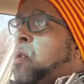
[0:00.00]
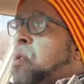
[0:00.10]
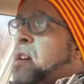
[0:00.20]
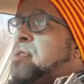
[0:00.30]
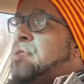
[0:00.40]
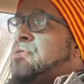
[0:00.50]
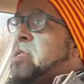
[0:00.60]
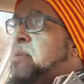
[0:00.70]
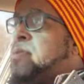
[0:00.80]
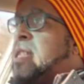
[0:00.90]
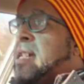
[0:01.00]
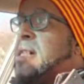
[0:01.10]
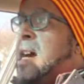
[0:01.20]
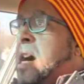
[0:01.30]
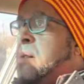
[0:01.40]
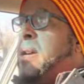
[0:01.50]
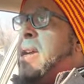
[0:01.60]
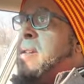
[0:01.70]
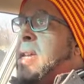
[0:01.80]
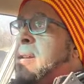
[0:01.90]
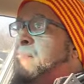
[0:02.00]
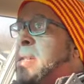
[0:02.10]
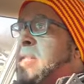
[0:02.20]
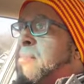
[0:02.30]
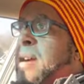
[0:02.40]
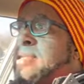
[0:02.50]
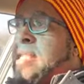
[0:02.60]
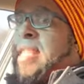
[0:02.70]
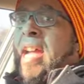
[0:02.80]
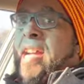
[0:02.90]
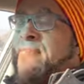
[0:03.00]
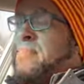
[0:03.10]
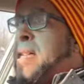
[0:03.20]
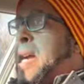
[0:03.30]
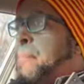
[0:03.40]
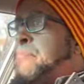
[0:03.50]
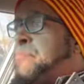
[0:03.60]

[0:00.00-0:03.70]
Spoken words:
or the Chiefs can come and beat them at the last play.